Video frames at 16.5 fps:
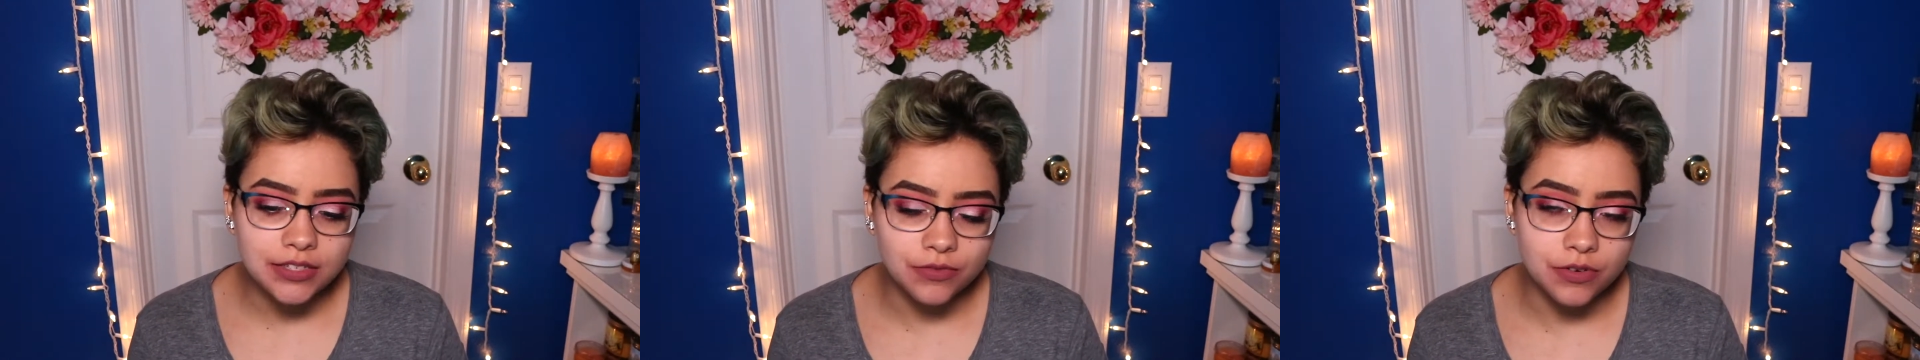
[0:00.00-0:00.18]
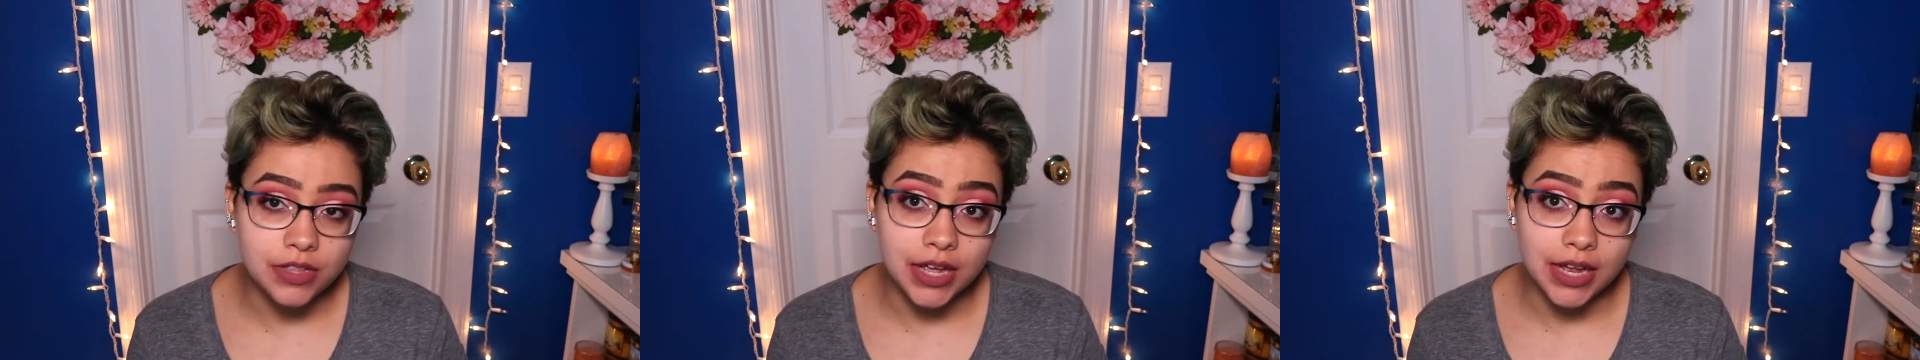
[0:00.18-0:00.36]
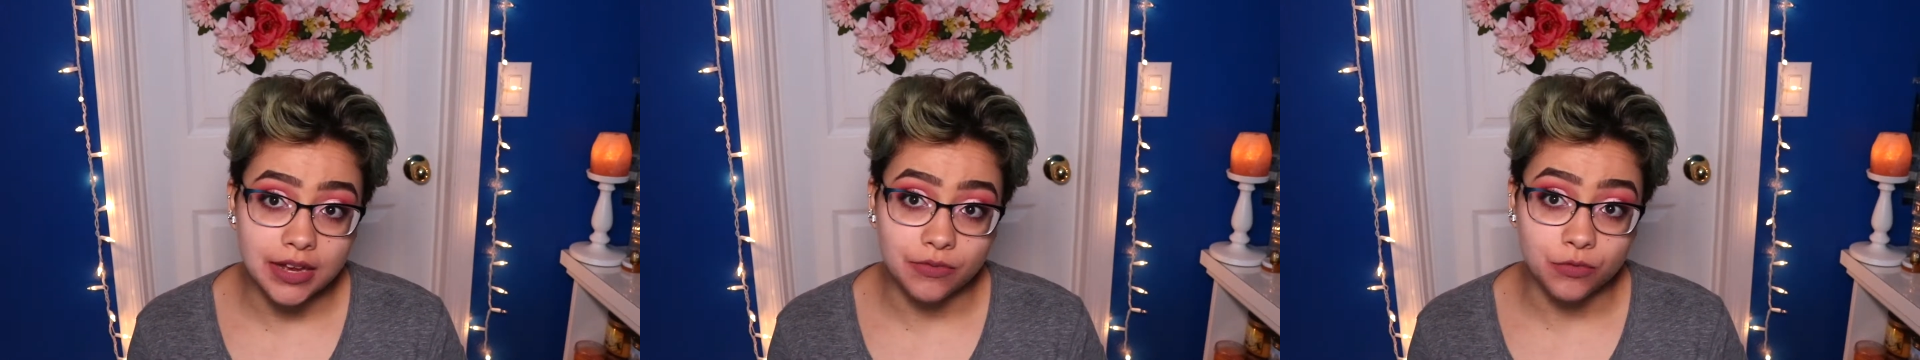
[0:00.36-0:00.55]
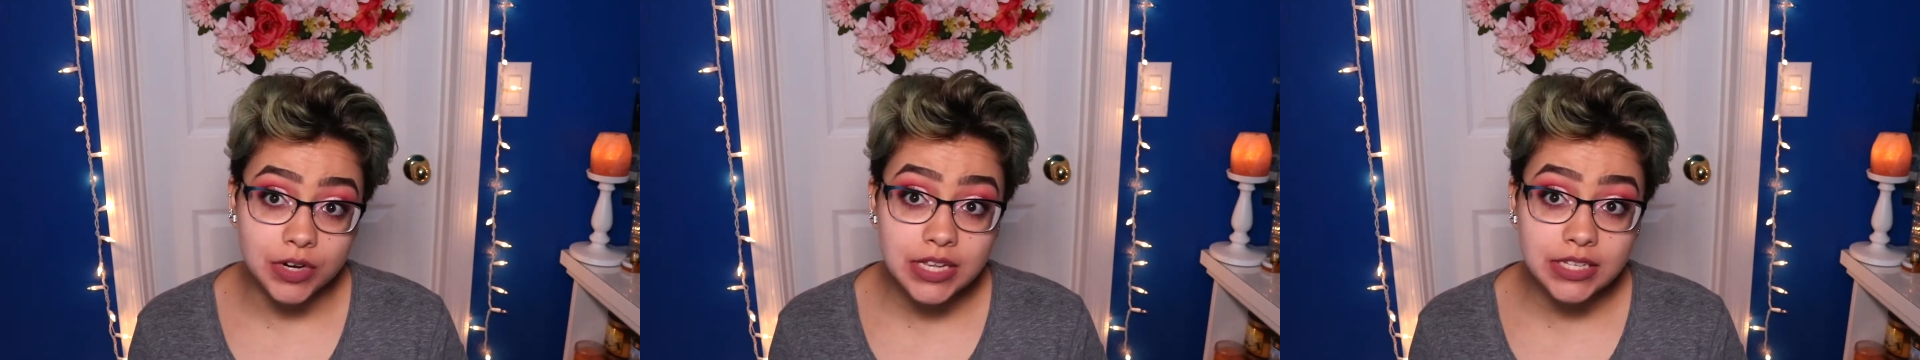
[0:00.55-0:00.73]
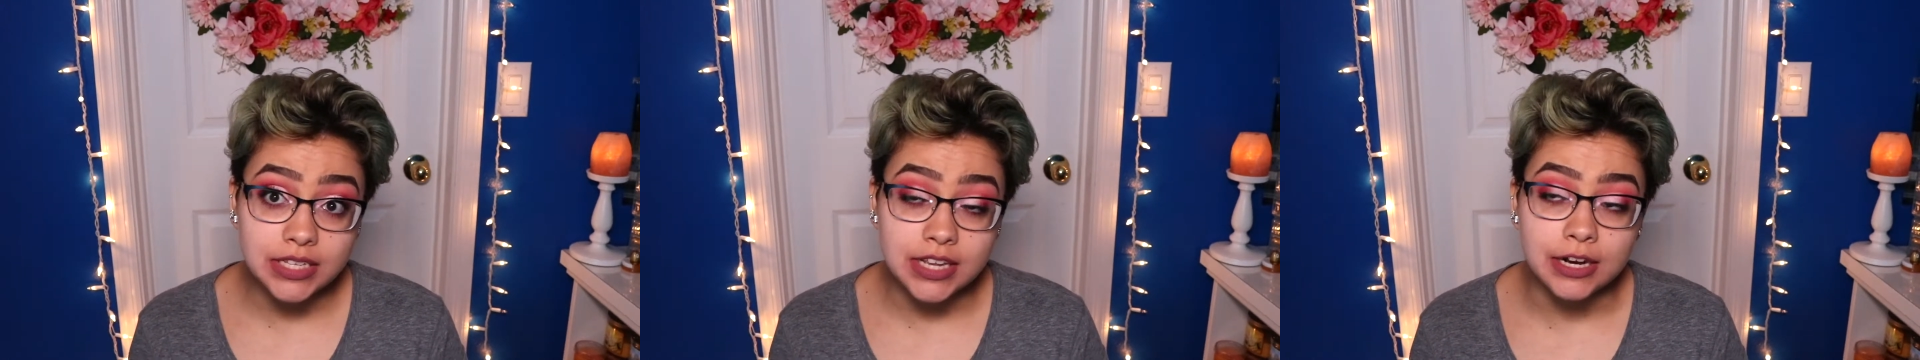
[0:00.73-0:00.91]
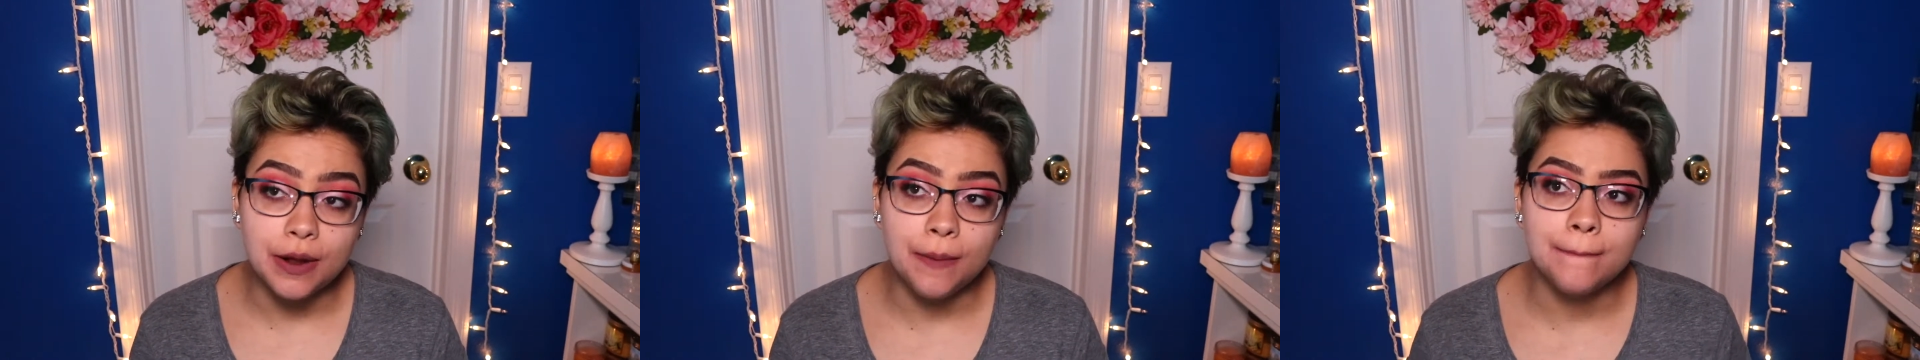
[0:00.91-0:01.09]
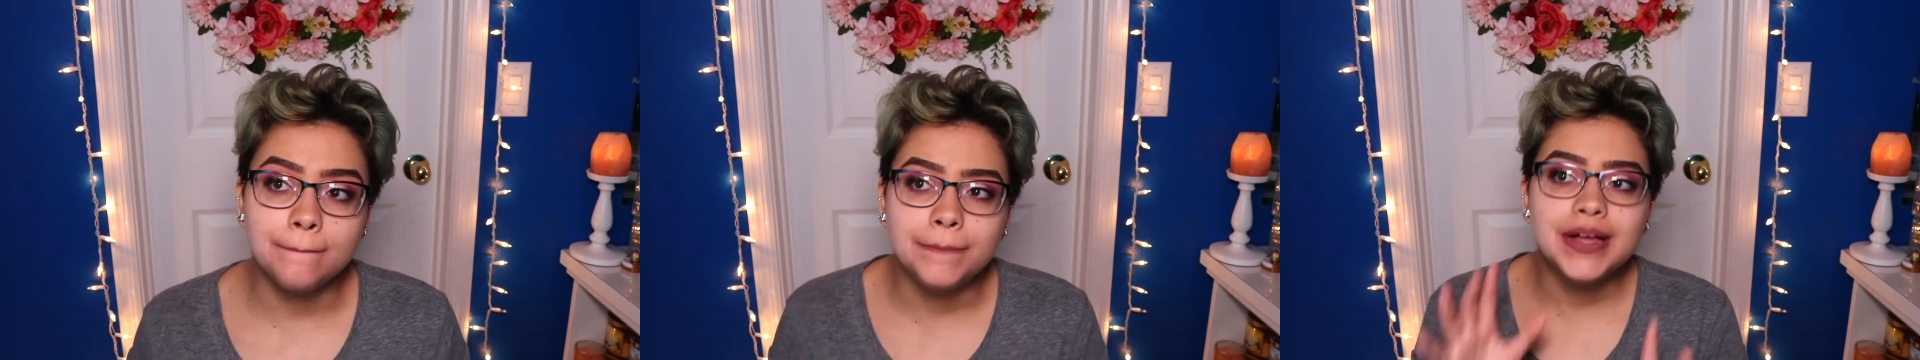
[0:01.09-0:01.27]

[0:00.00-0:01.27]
for that reason,